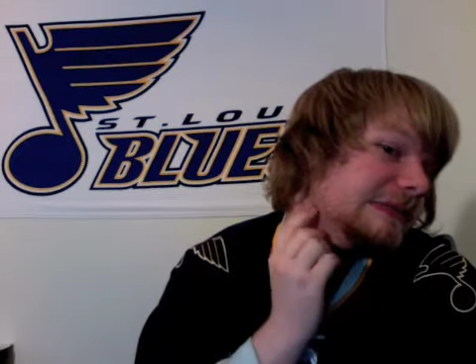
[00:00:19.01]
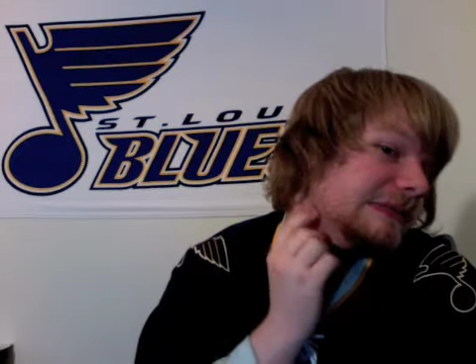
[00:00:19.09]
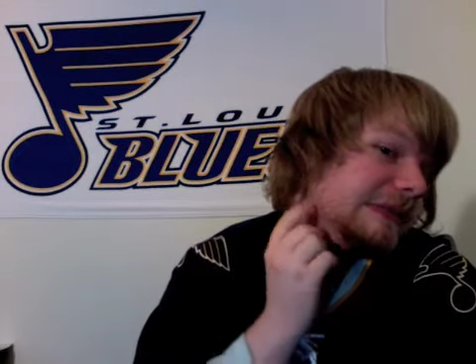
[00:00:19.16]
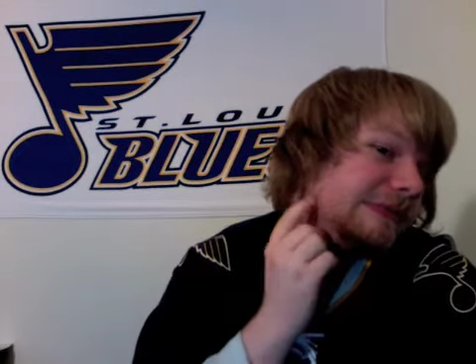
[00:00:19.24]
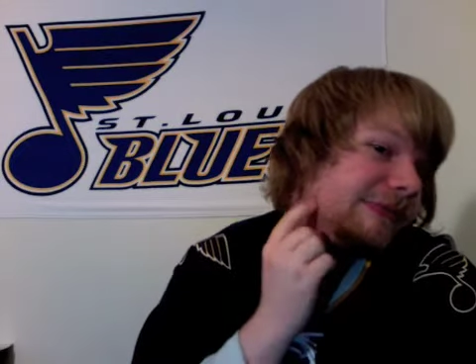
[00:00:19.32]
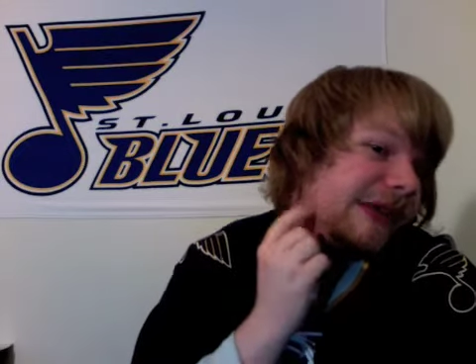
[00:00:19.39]

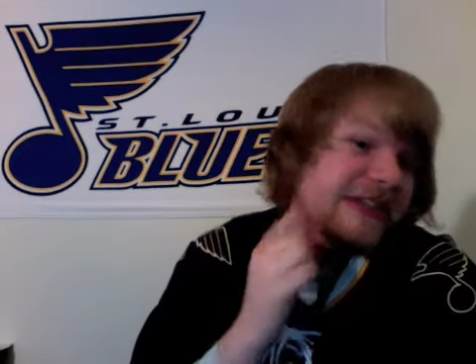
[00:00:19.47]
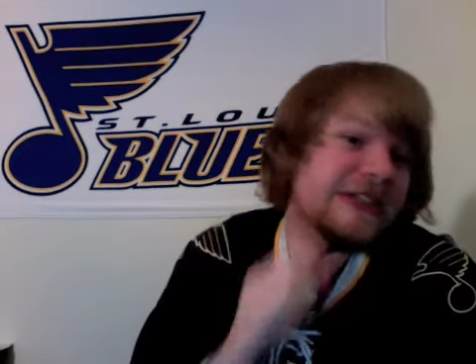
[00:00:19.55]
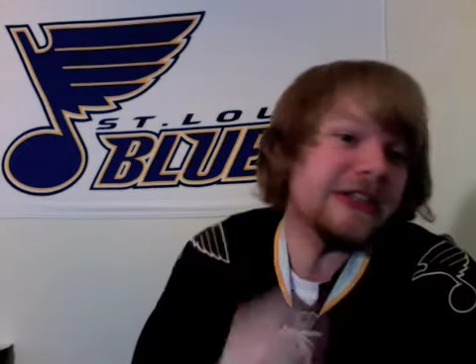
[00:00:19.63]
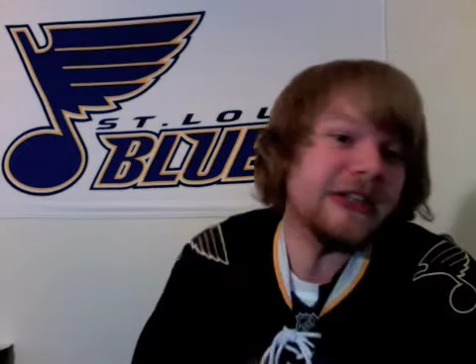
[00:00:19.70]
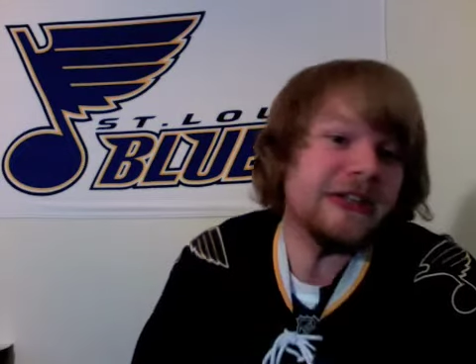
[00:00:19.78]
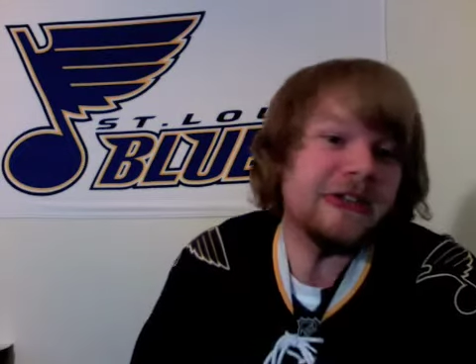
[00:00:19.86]
It
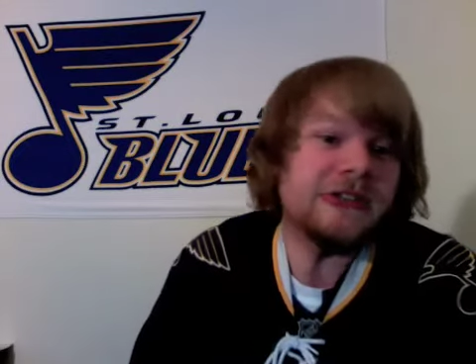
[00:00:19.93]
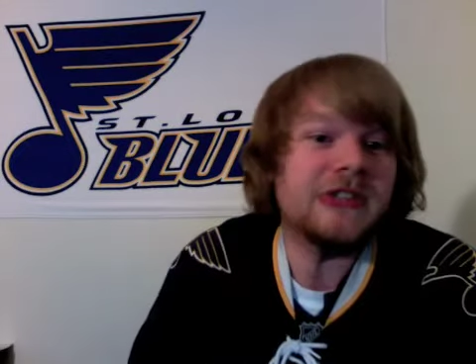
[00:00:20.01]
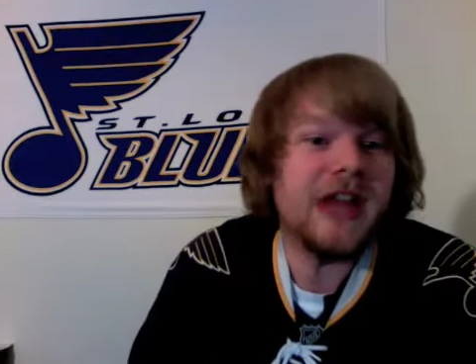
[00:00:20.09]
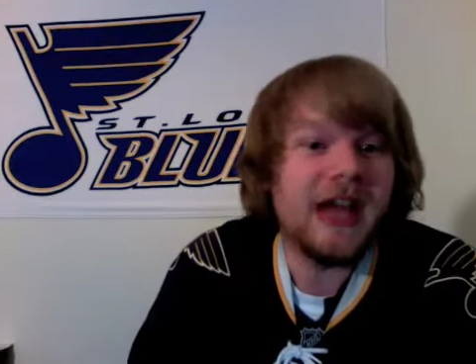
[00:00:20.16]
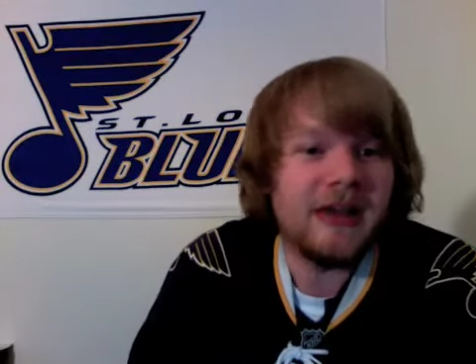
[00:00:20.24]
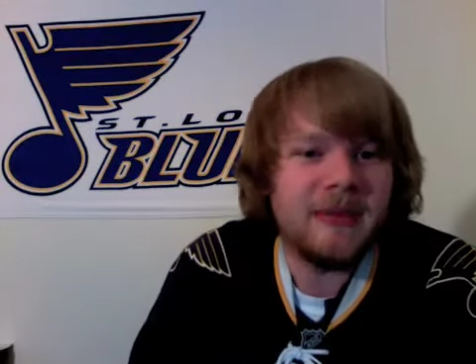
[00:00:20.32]
basically looks
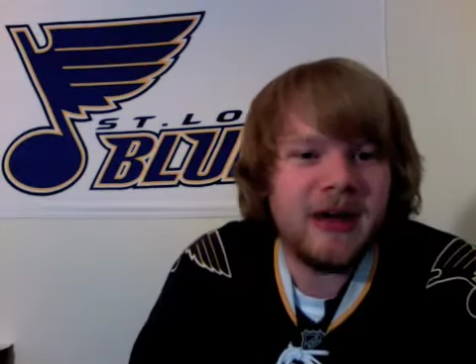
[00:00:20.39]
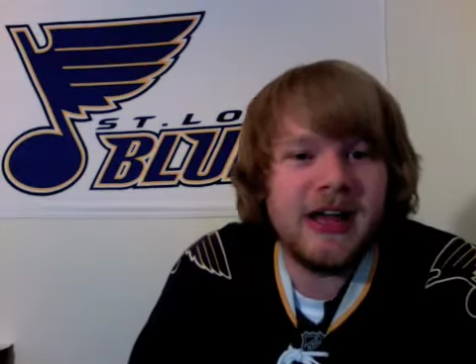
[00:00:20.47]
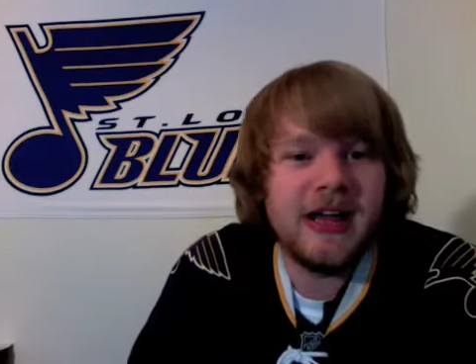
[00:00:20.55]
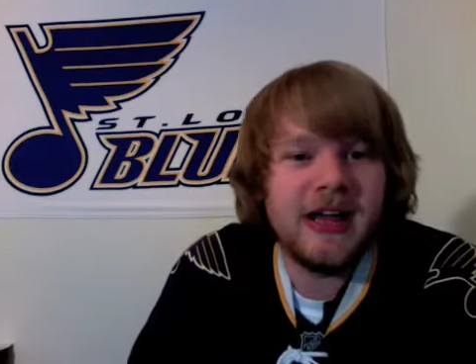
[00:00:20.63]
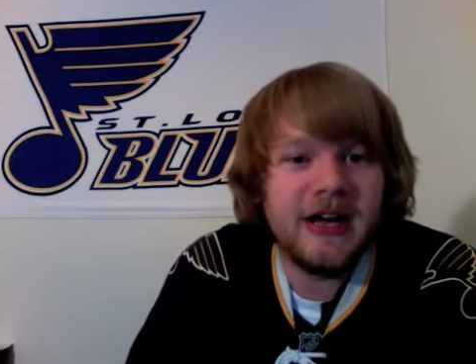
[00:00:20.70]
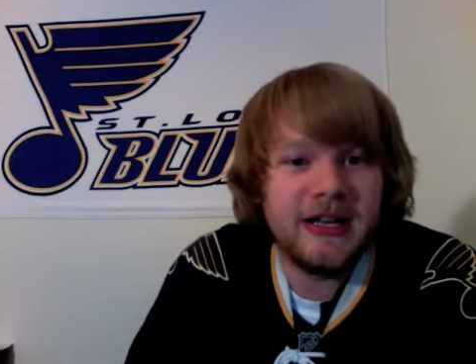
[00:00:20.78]
like my
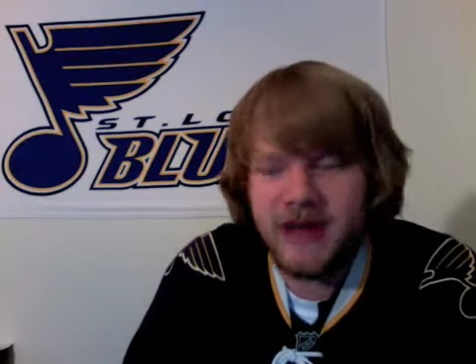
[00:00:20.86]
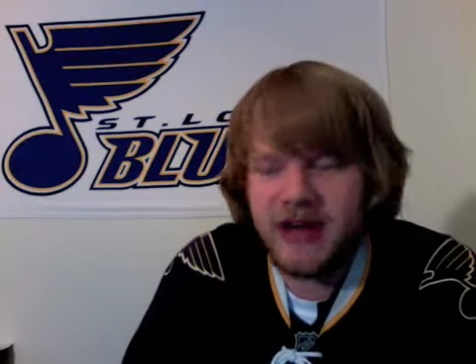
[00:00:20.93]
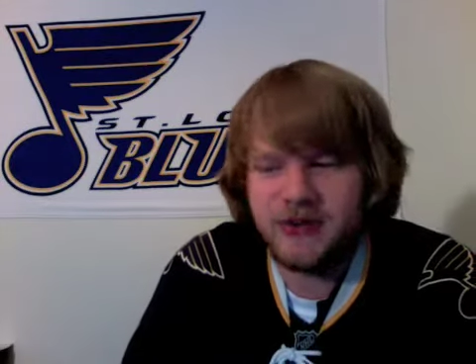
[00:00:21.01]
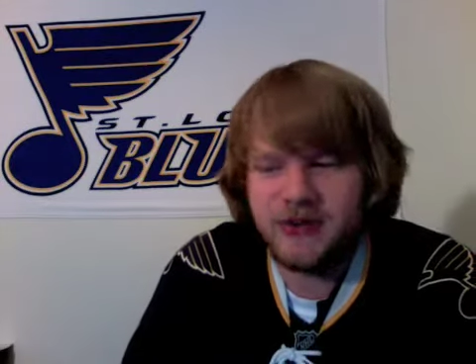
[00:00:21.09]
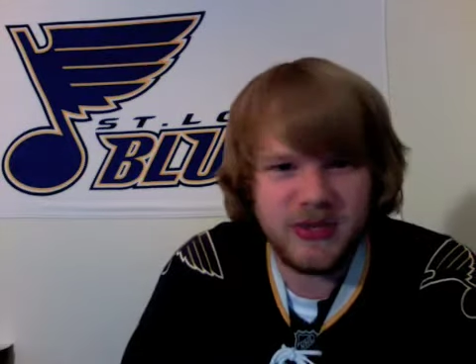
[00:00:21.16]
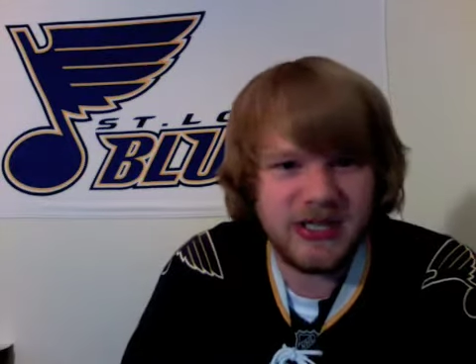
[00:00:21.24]
it's
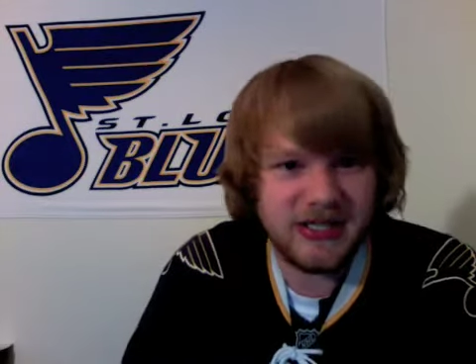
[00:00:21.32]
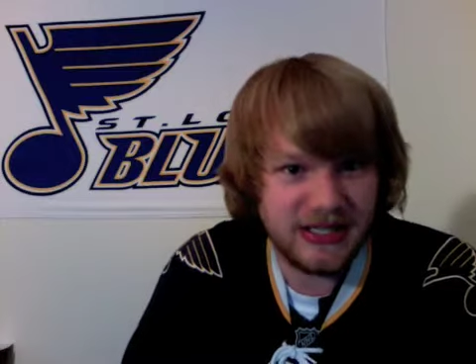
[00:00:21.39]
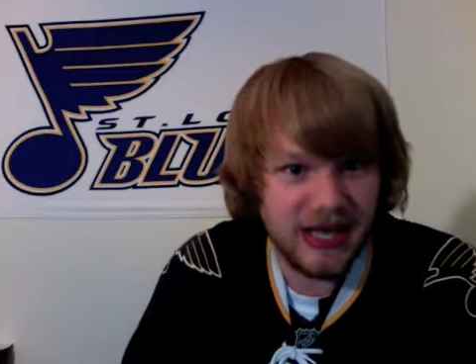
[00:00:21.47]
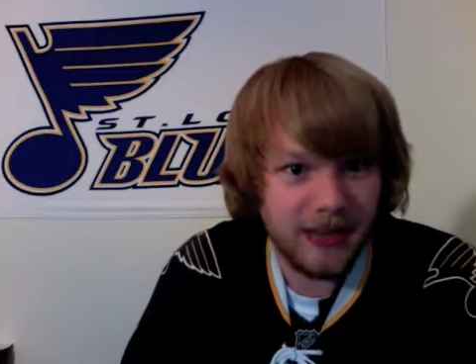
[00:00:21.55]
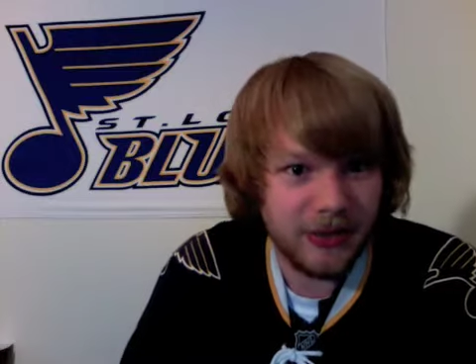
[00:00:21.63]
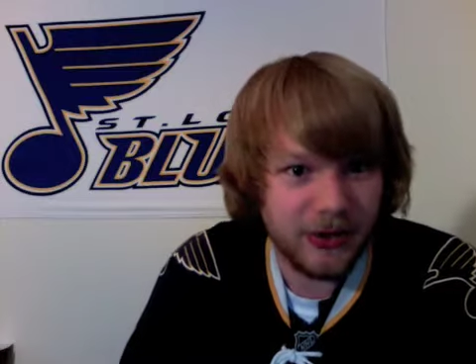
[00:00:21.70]
finals week
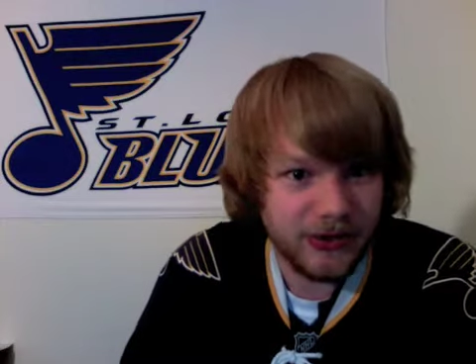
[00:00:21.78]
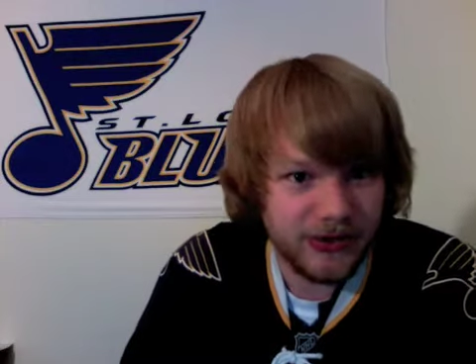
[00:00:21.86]
stubble.